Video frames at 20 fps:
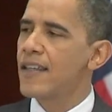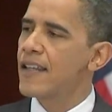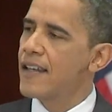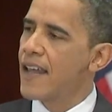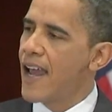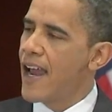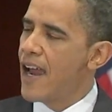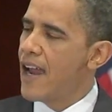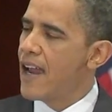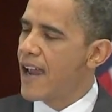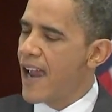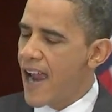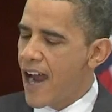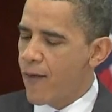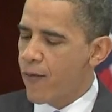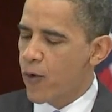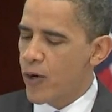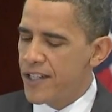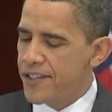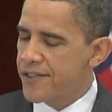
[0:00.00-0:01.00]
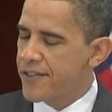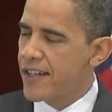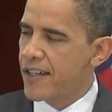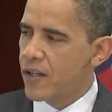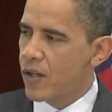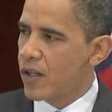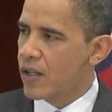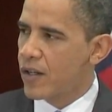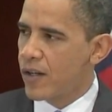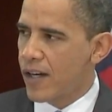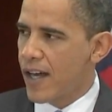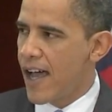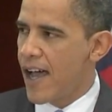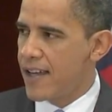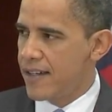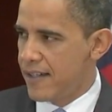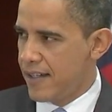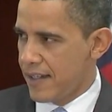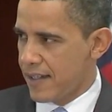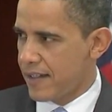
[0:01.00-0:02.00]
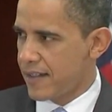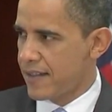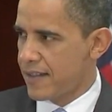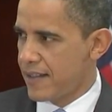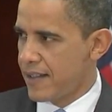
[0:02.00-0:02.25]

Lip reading: that every single good idea